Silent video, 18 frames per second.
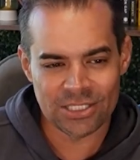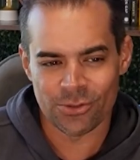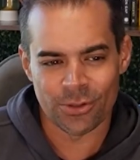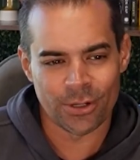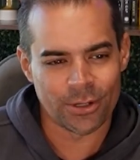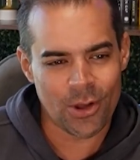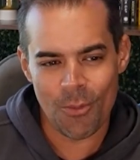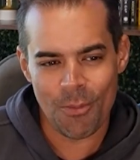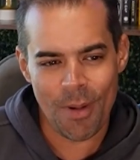
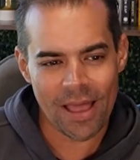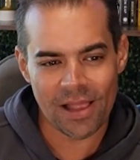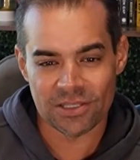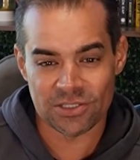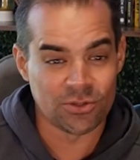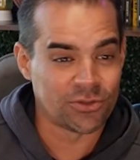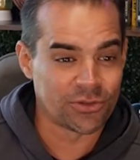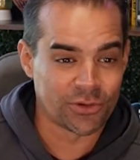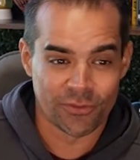and co-pilots
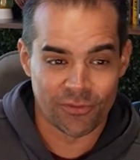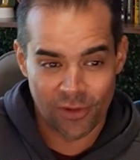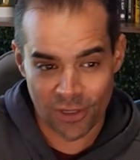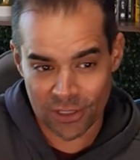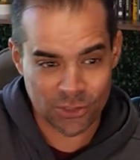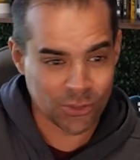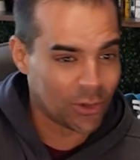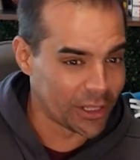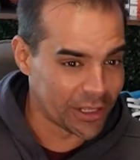you through
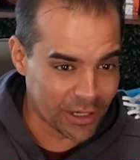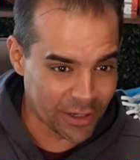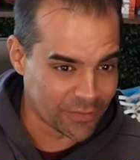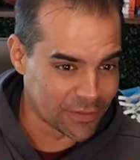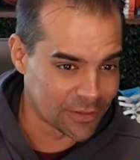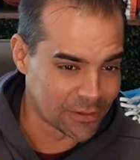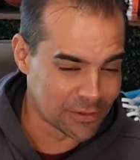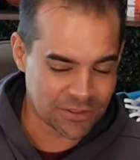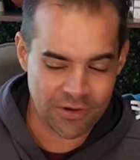virtual
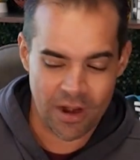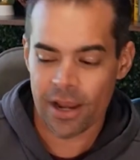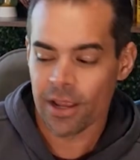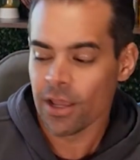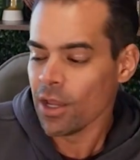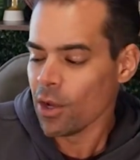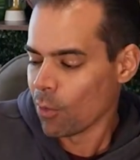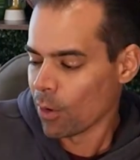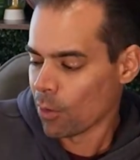interviews, right?
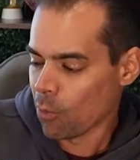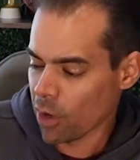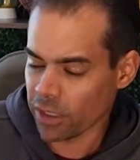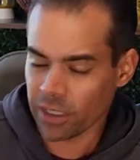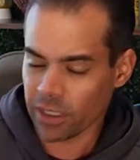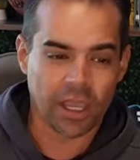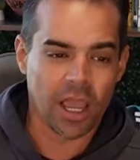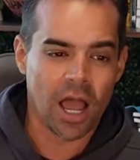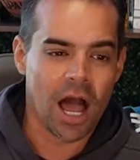We're
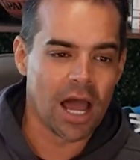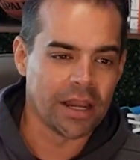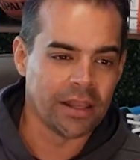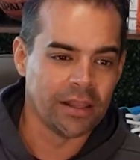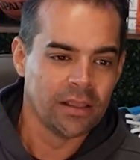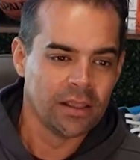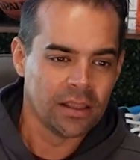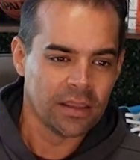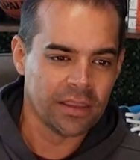working
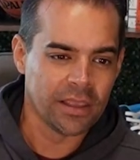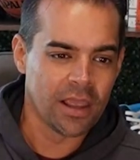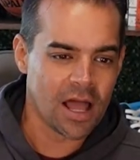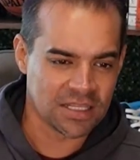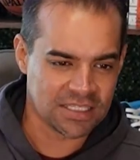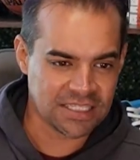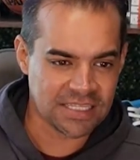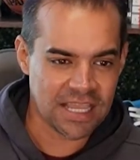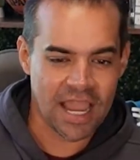on the
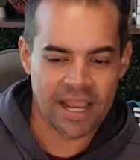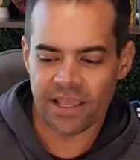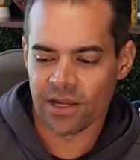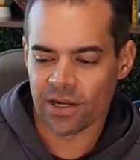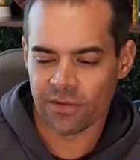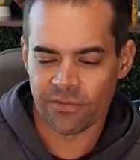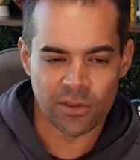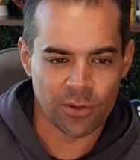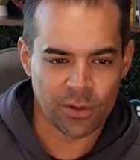on-site
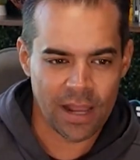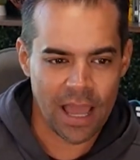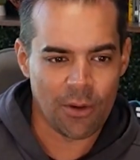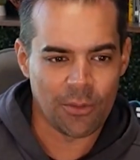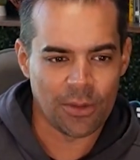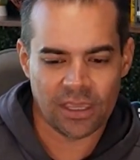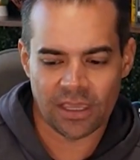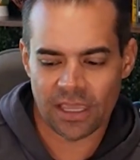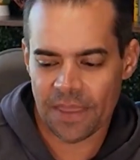interview and how
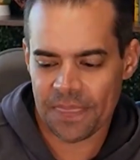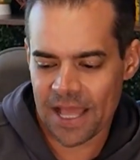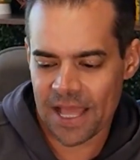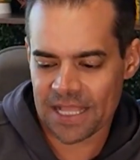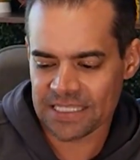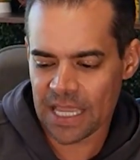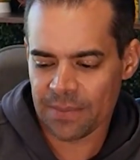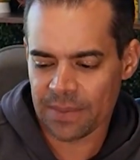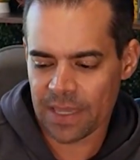we can get that
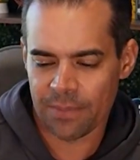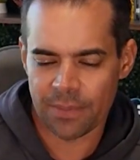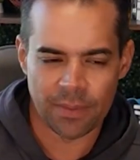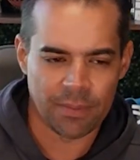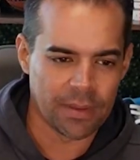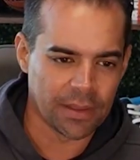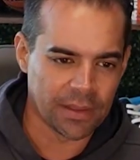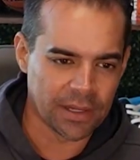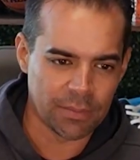same
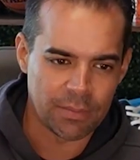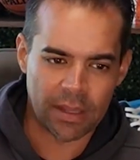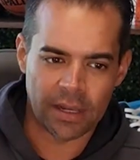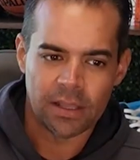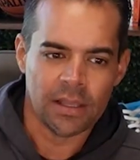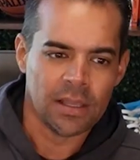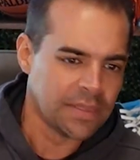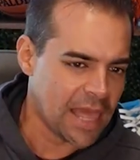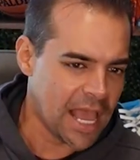capability. But
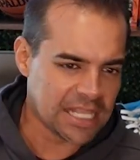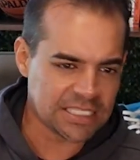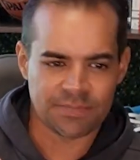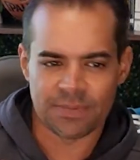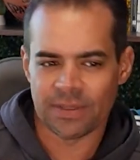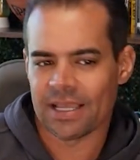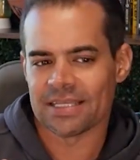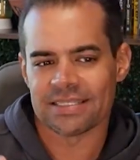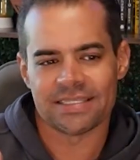that's
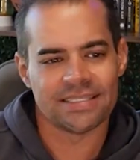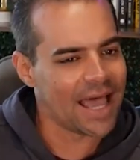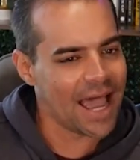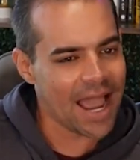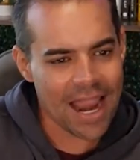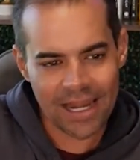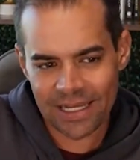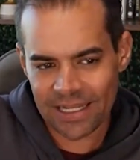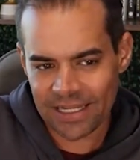because
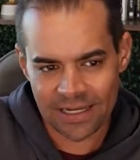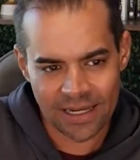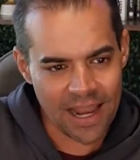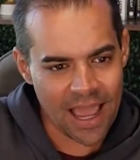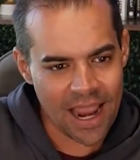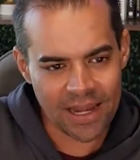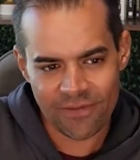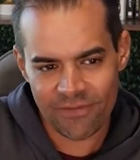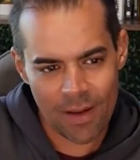90 to
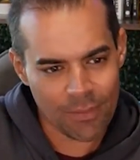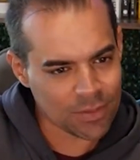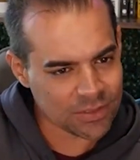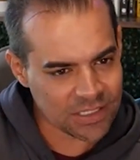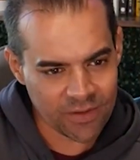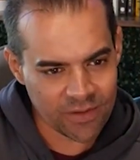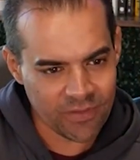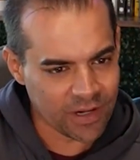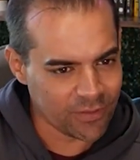
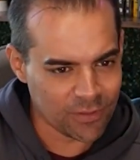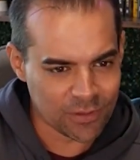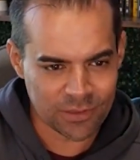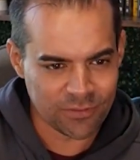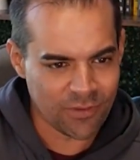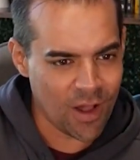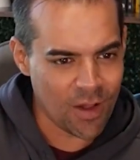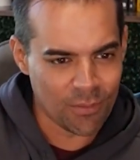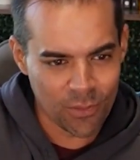95% of interviews
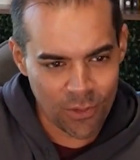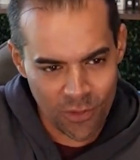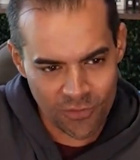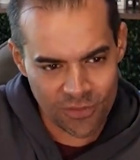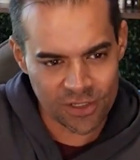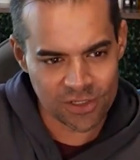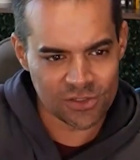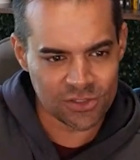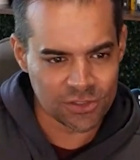have all moved
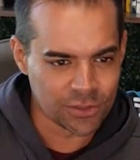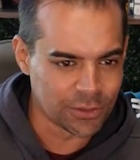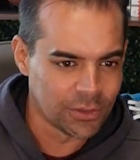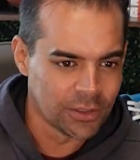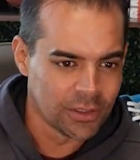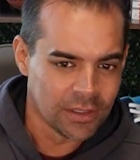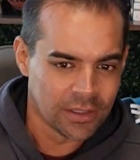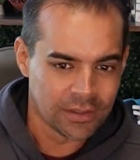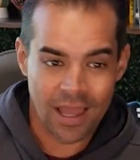into
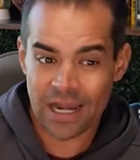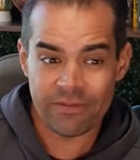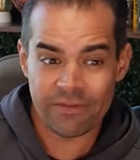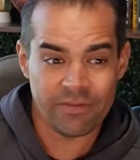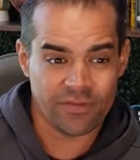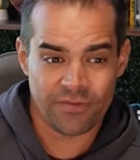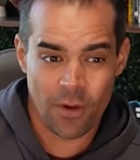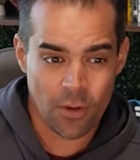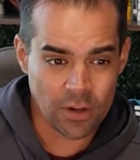not
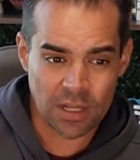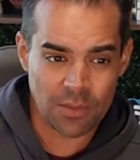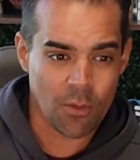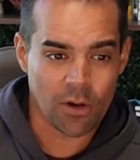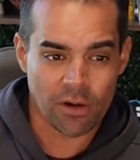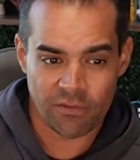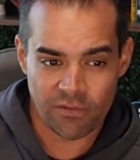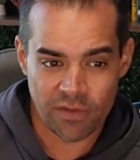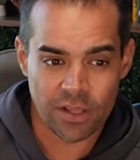even phone
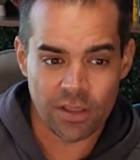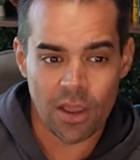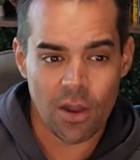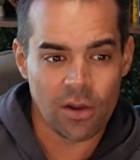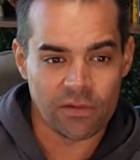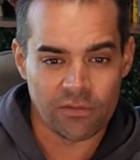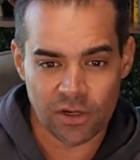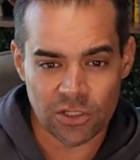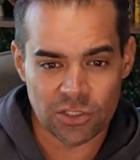anymore, video
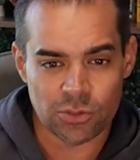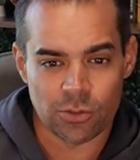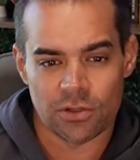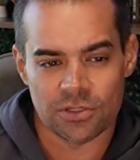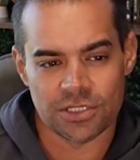and virtual.